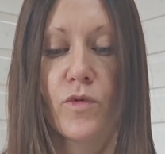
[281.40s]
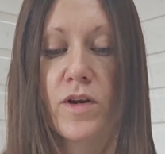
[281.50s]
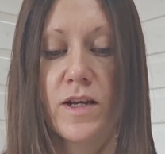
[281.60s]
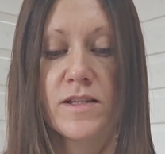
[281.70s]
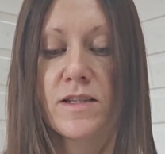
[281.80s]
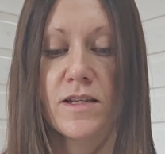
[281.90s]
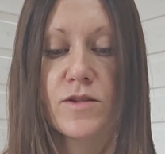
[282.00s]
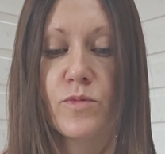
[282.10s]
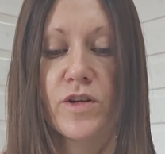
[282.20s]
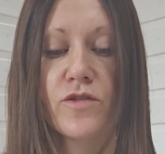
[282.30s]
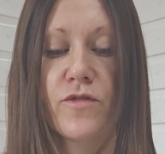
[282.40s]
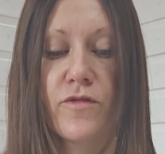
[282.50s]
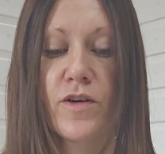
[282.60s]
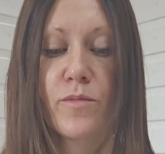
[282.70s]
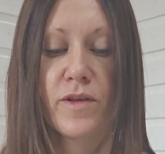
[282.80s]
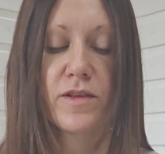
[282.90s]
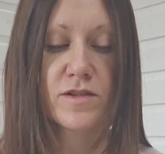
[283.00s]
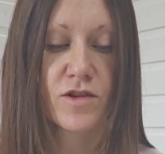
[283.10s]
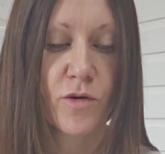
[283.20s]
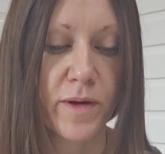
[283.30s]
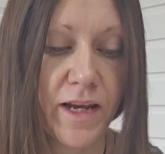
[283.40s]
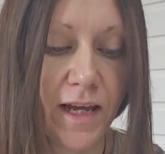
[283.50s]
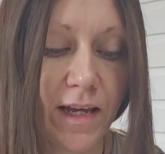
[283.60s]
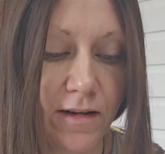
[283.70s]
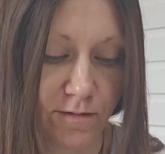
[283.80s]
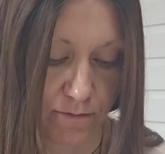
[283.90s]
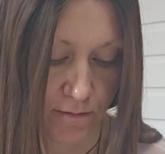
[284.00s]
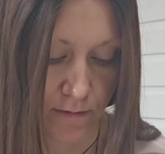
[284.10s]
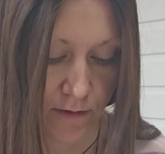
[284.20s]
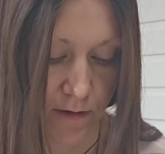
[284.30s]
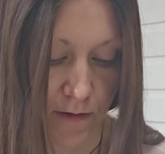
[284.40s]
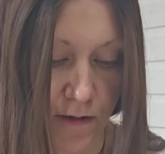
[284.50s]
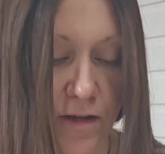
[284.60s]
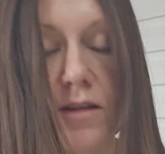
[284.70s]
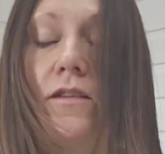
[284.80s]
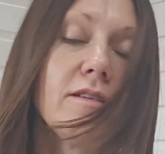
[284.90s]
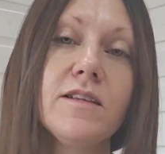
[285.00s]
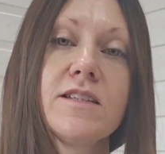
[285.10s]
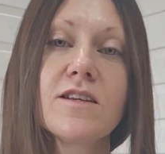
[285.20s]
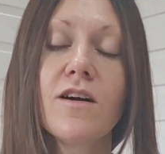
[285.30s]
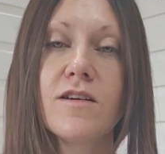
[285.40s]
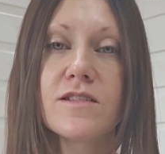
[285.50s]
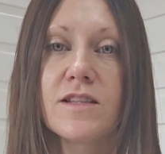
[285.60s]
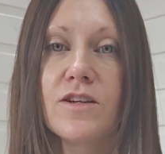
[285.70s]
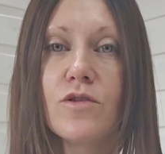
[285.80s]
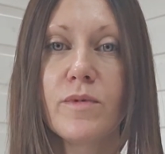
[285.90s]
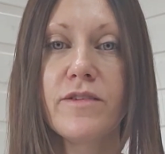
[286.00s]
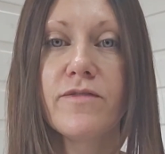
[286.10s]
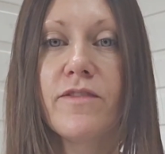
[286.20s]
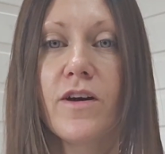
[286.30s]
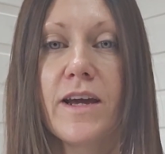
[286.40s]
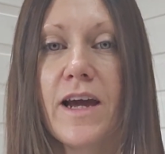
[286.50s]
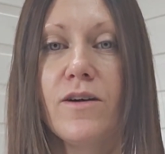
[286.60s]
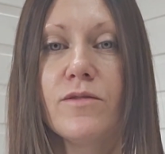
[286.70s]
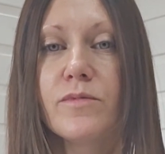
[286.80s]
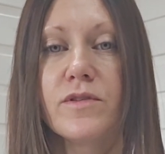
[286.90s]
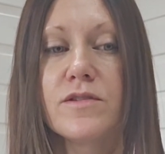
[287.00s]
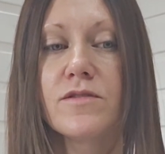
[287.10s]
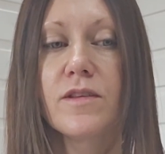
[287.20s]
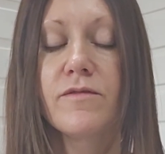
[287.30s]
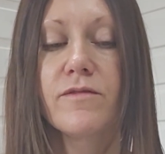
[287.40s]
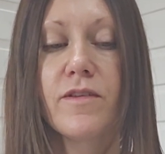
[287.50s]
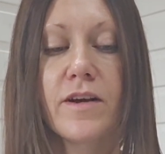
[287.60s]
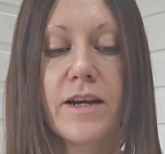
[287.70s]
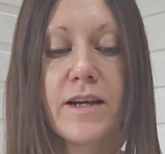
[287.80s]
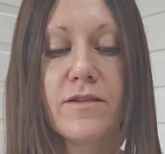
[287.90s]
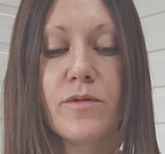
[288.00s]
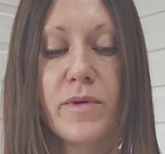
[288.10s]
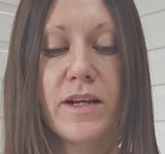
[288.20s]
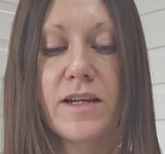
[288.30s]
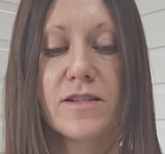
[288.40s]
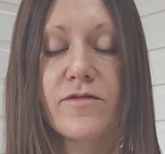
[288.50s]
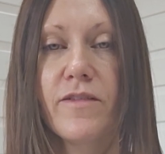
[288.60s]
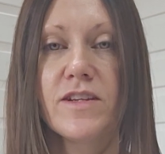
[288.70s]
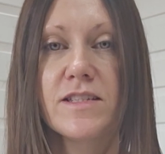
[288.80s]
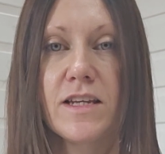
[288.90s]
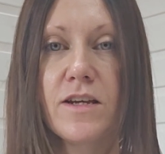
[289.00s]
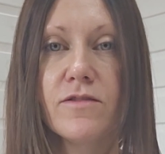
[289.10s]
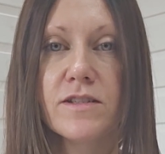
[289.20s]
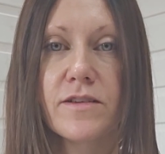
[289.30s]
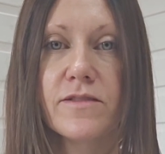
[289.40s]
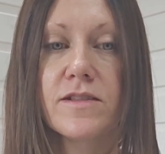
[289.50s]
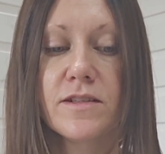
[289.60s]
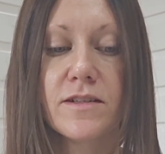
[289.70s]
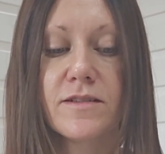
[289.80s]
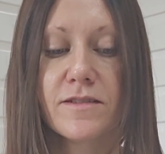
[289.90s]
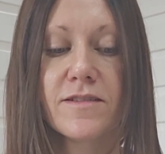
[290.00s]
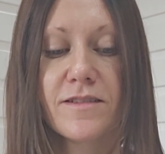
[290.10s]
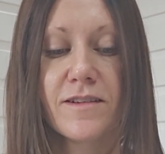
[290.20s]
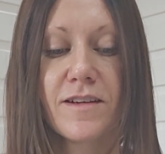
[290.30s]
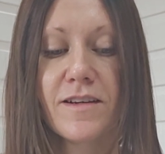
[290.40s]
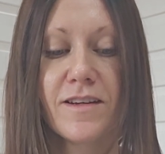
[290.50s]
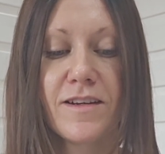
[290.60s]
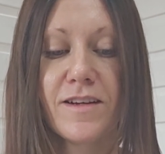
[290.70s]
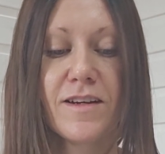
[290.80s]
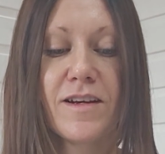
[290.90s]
What is this wish fulfillment that's coming in? None of these cards, they normally fly out. There's nothing flying out at the minute. It's very secretive, isn't it?